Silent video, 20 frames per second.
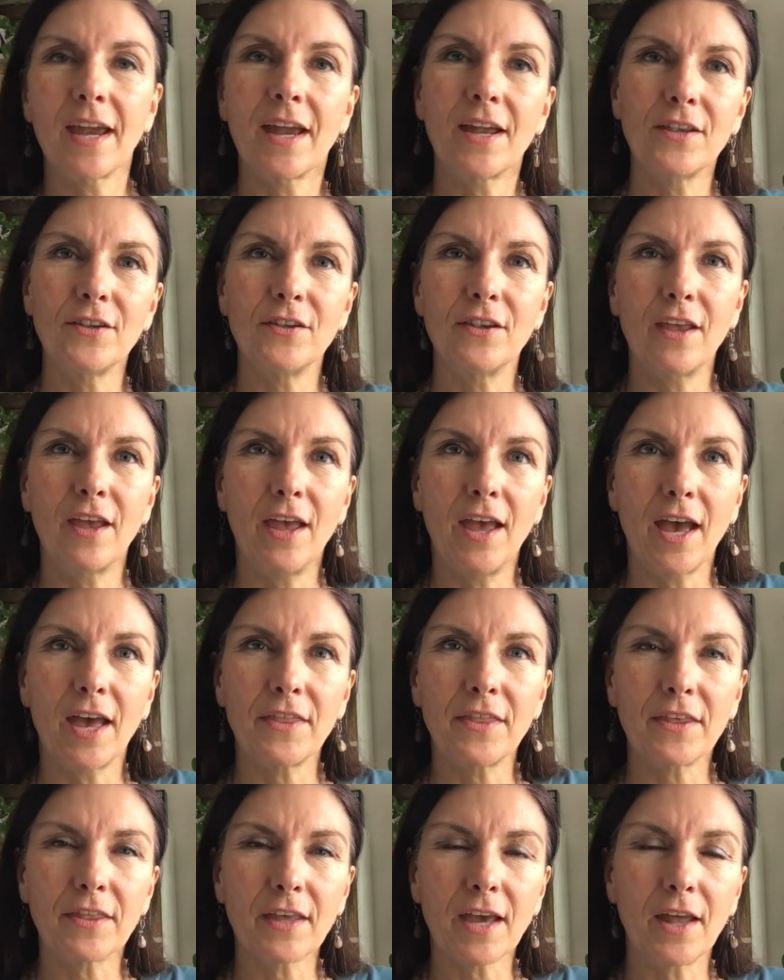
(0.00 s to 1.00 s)
And
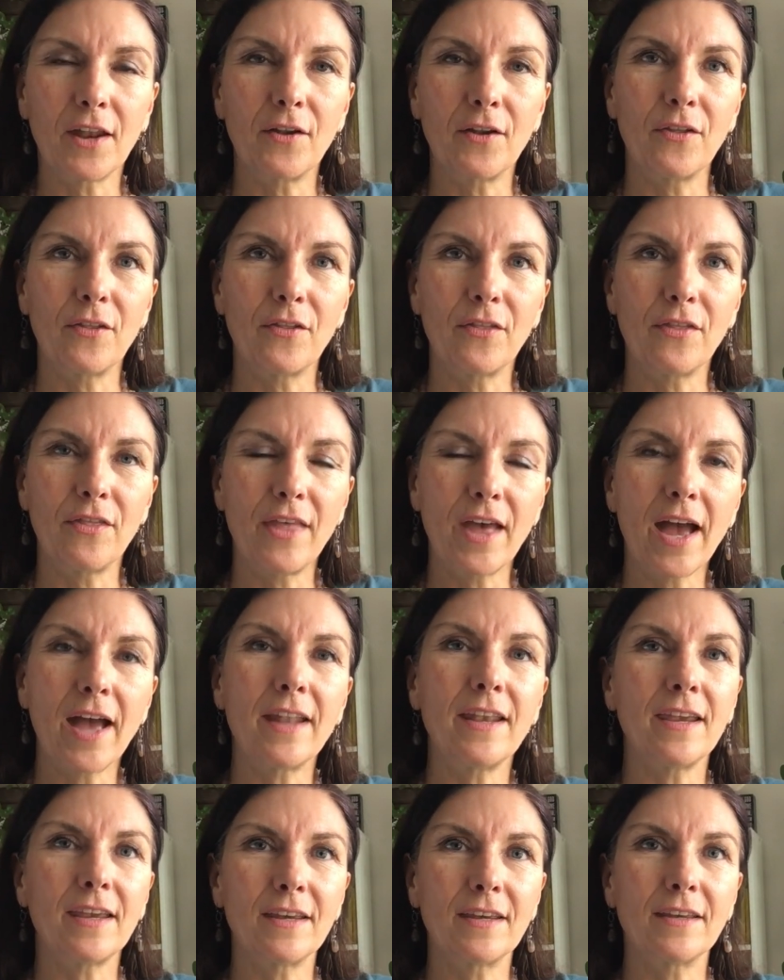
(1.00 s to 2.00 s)
I think
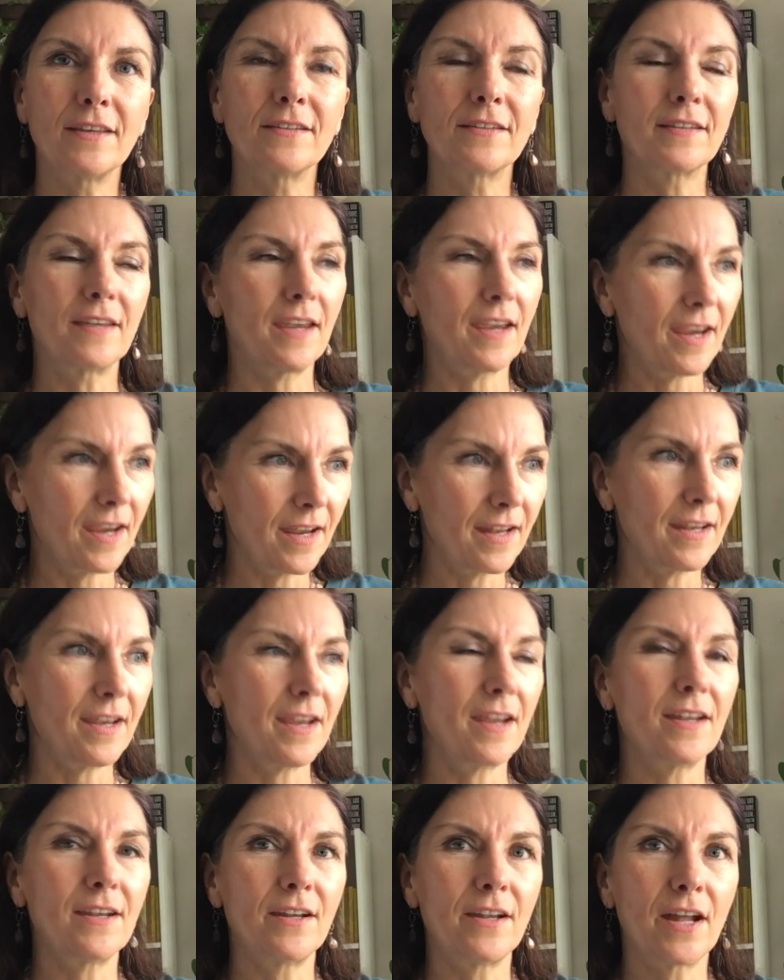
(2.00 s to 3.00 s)
that is it
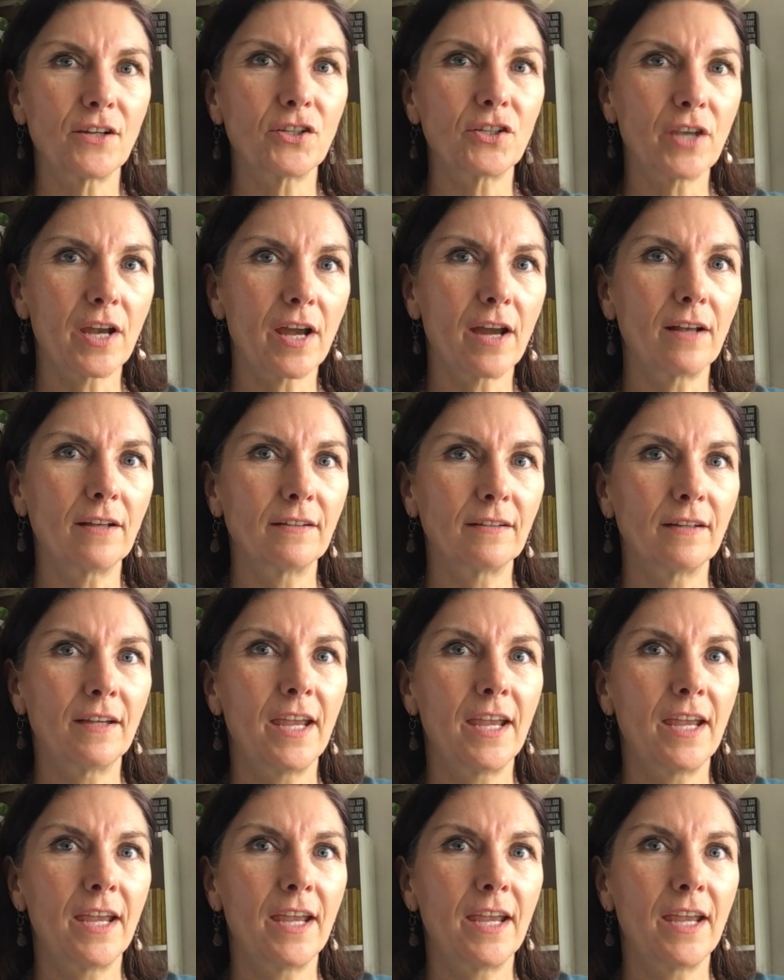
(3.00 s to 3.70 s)
in a nutshell.